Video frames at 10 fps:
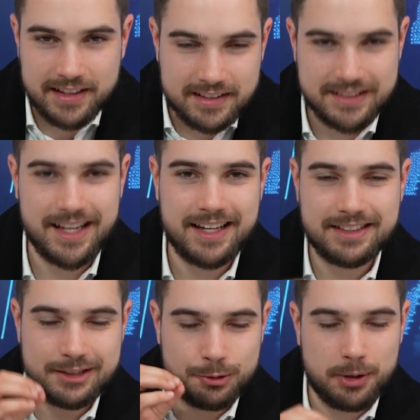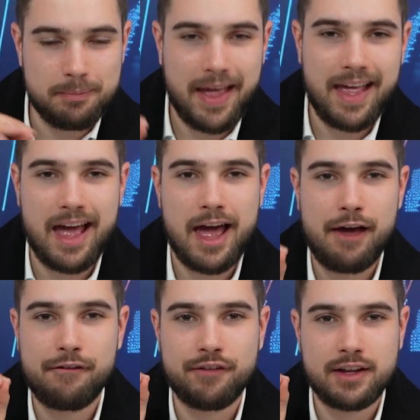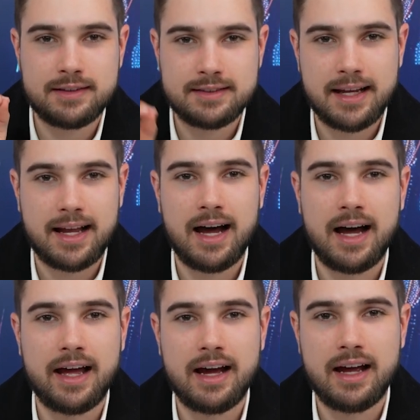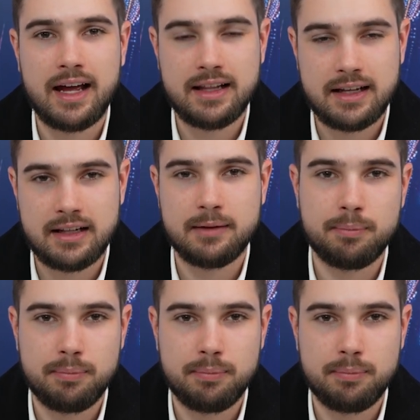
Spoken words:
it says we may have a tick higher and then a